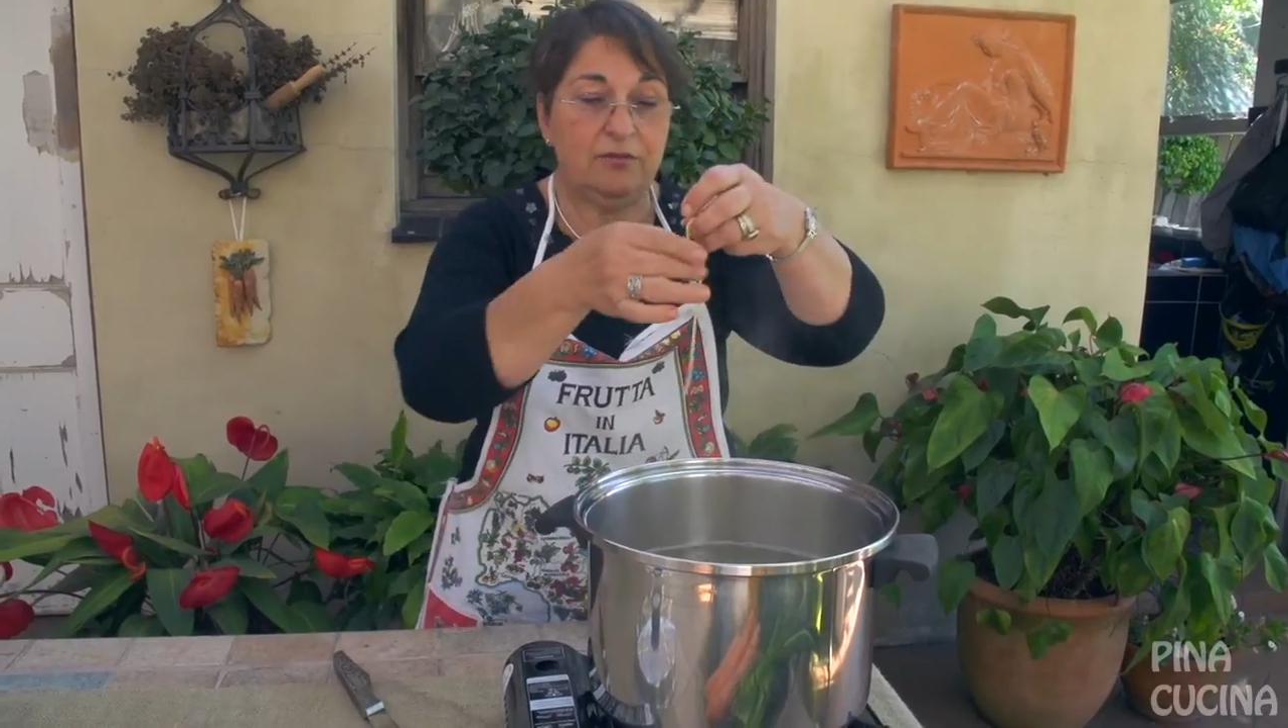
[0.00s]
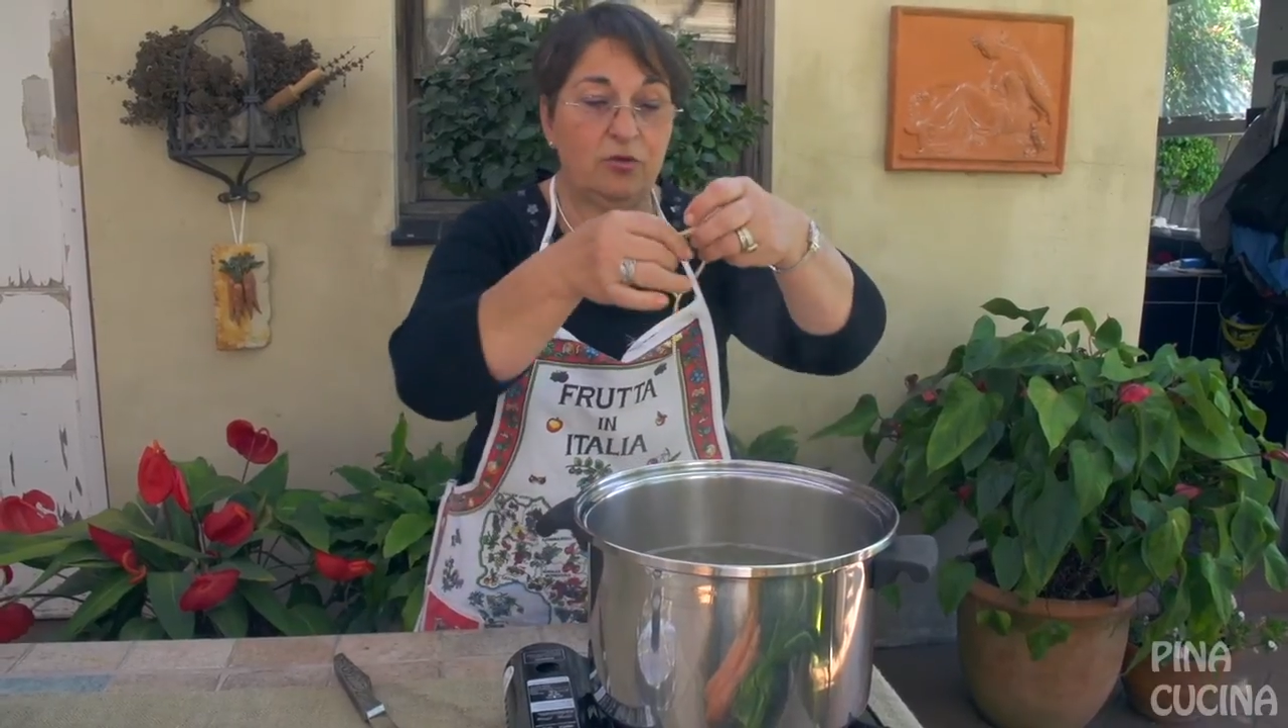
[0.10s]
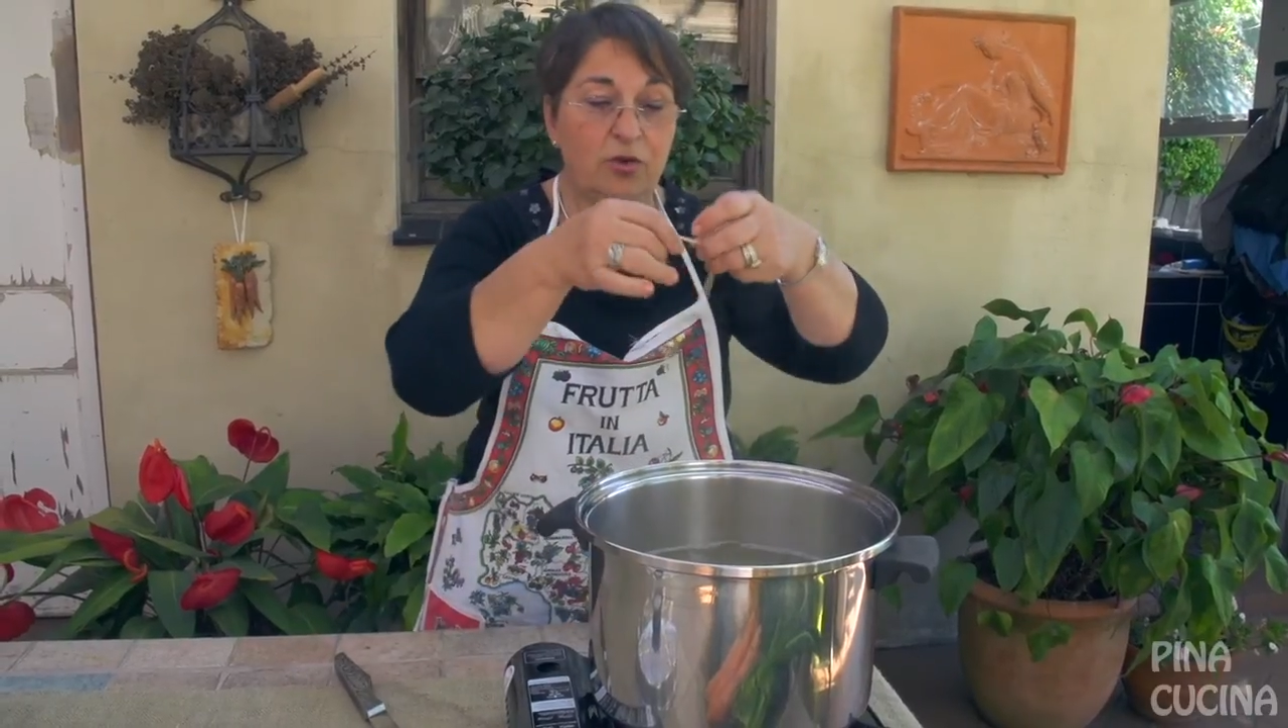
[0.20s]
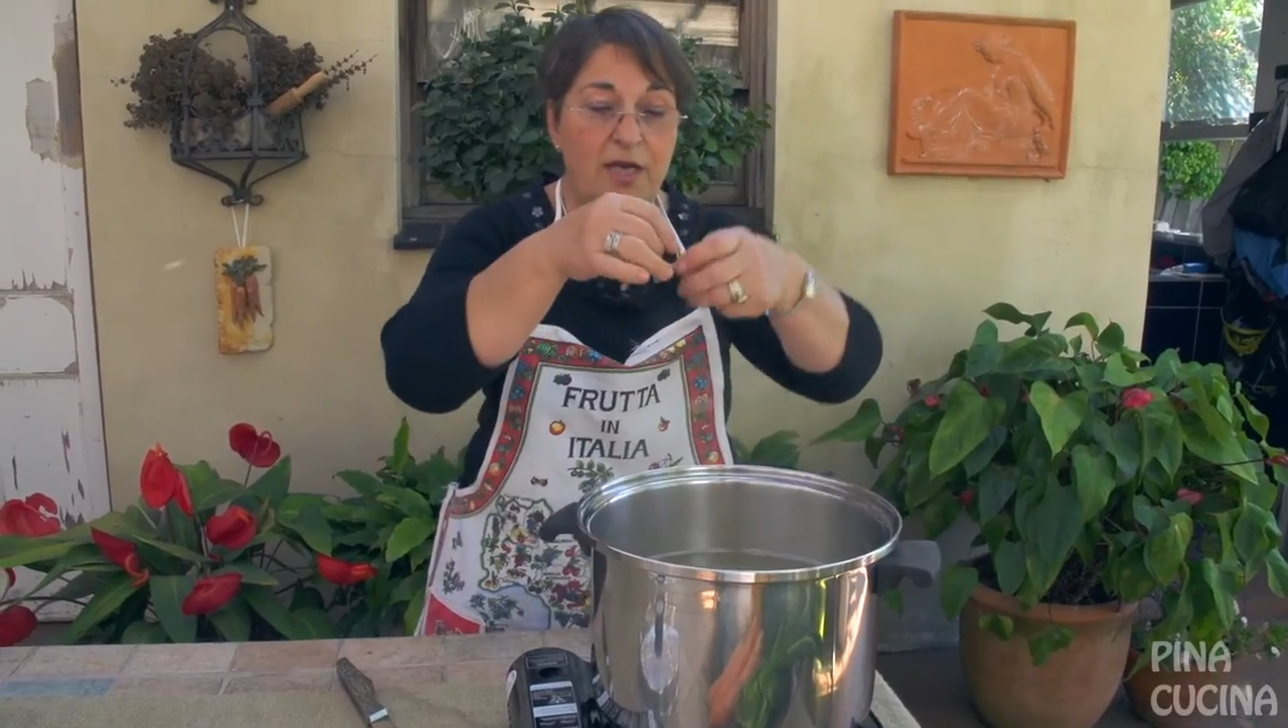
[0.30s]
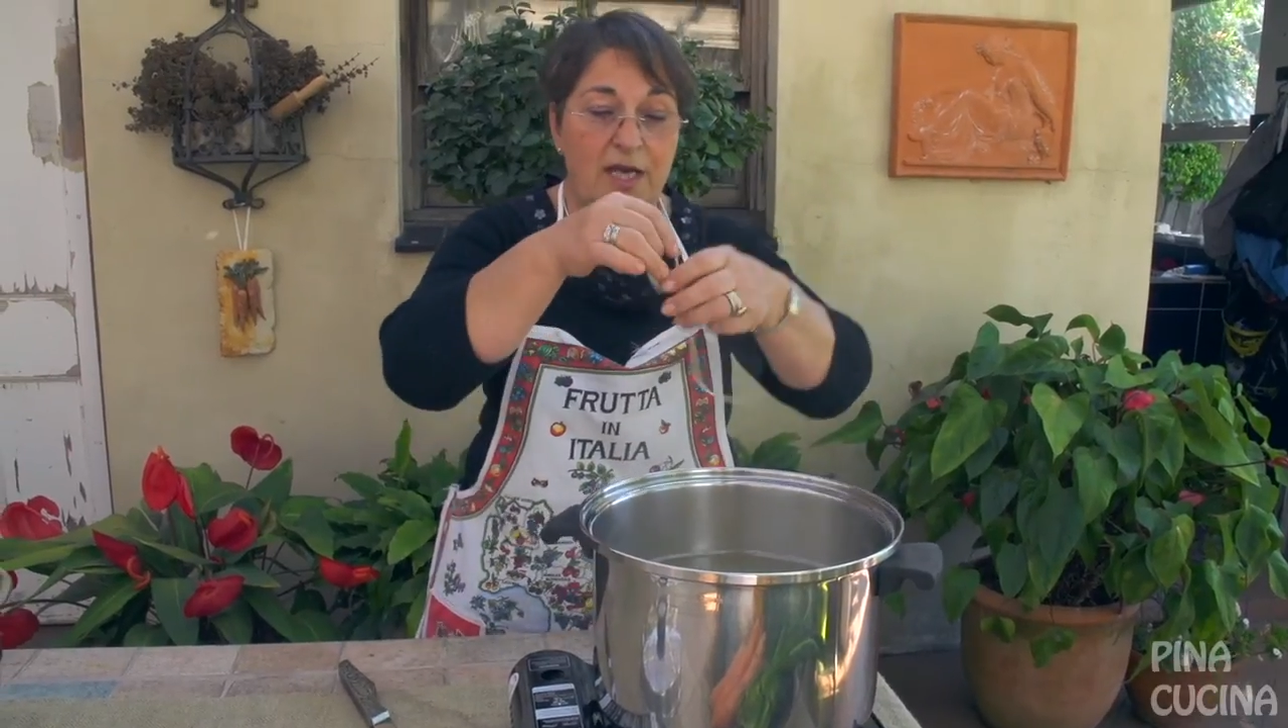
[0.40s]

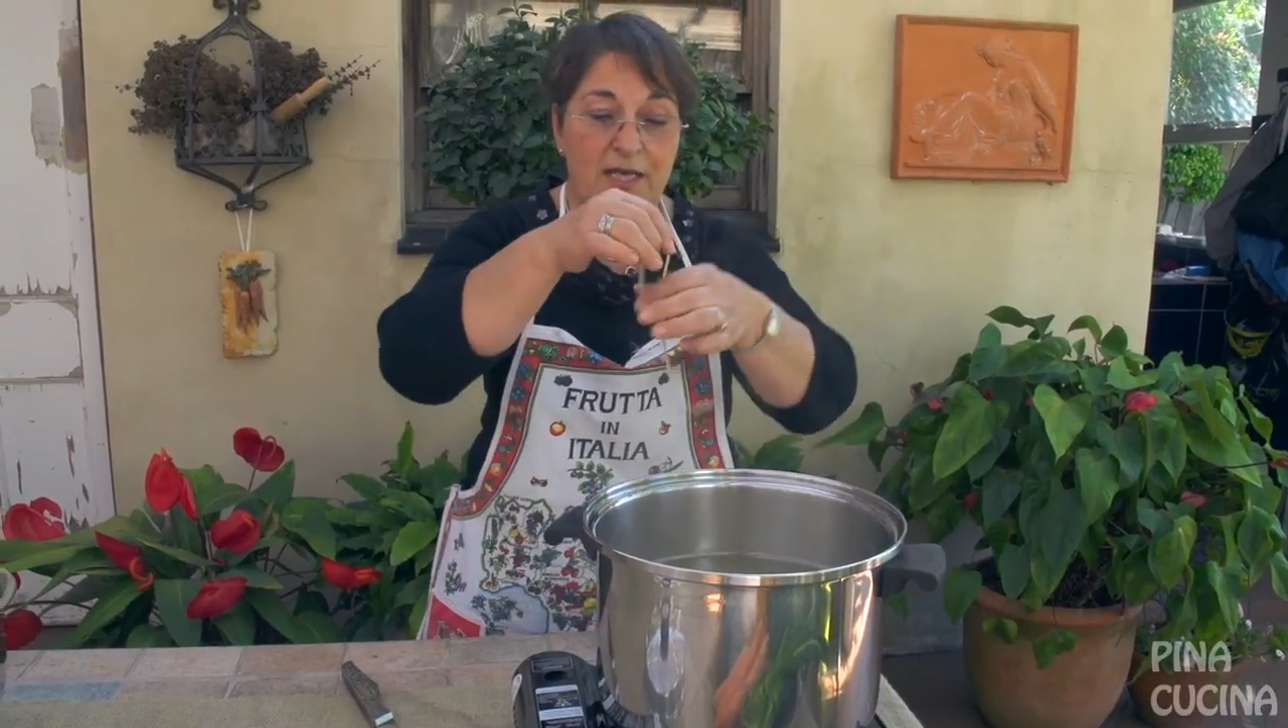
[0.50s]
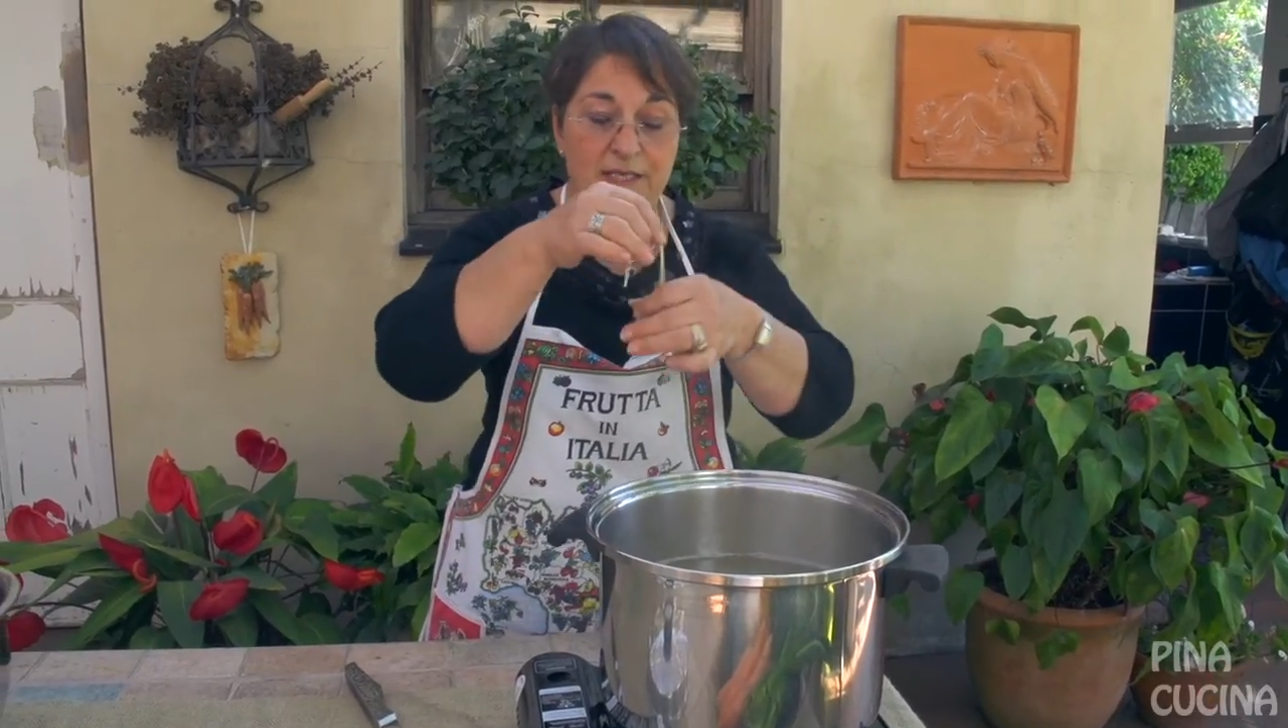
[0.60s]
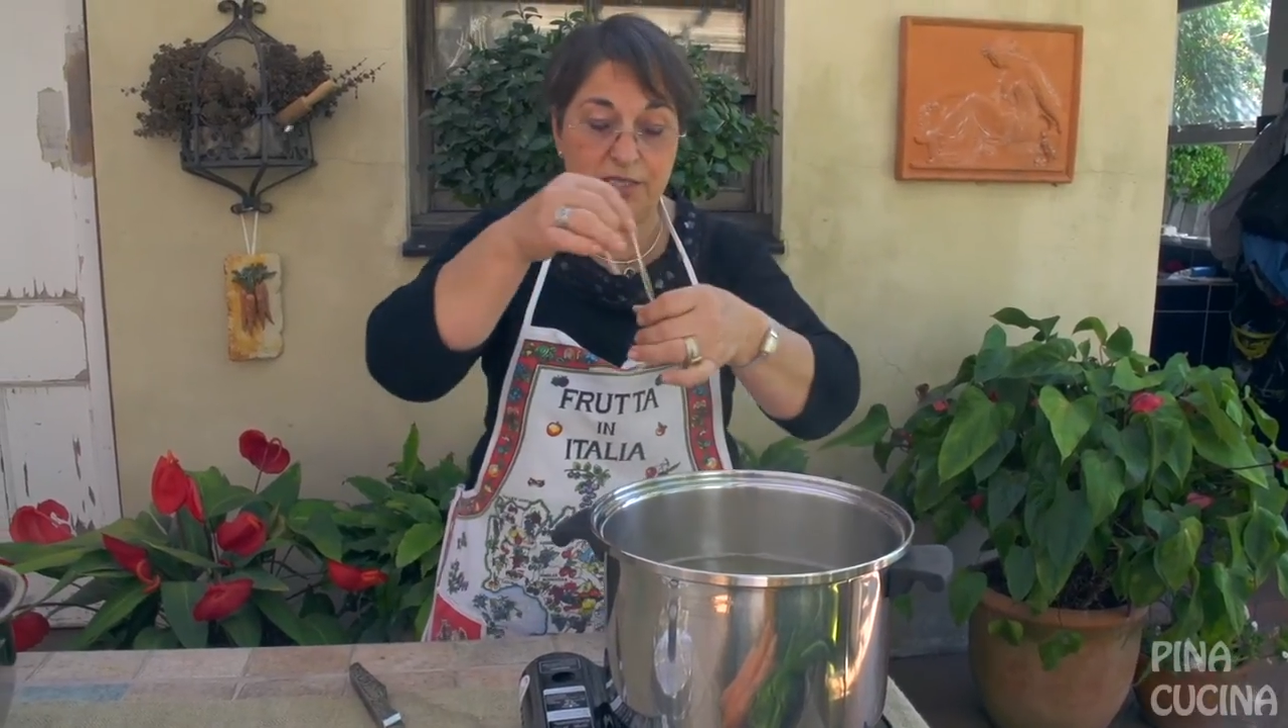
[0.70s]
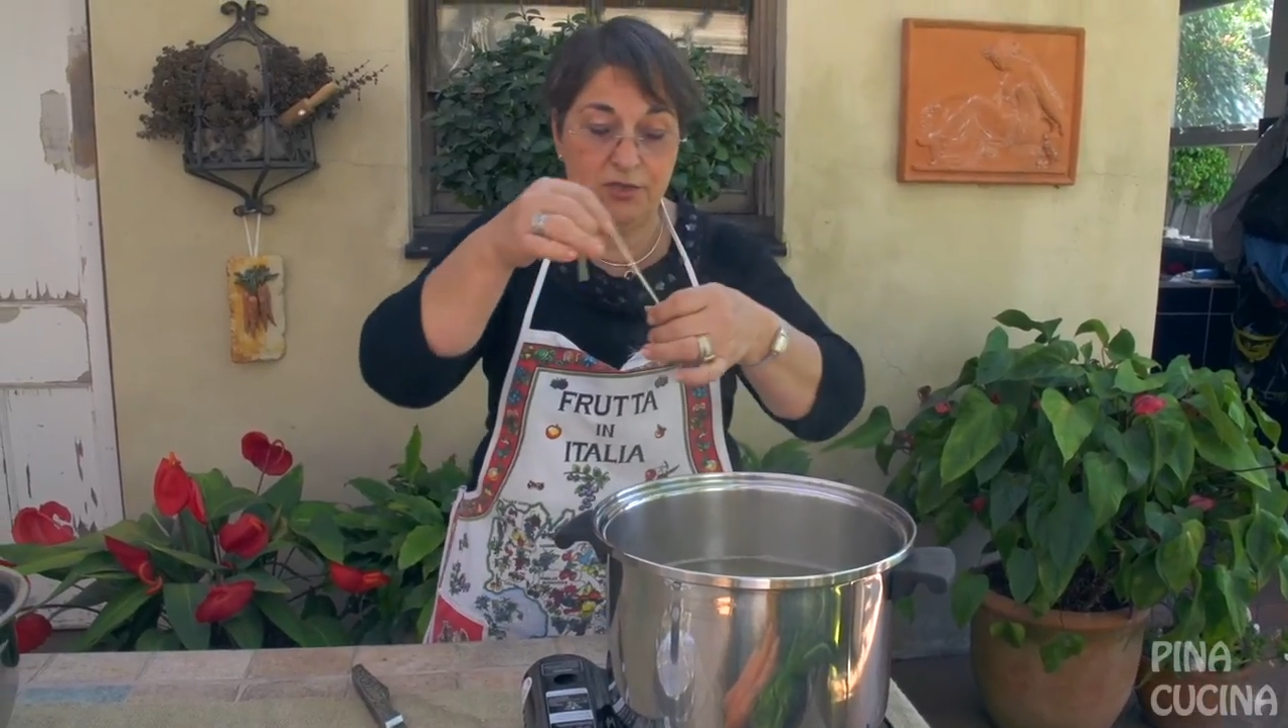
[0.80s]
organized.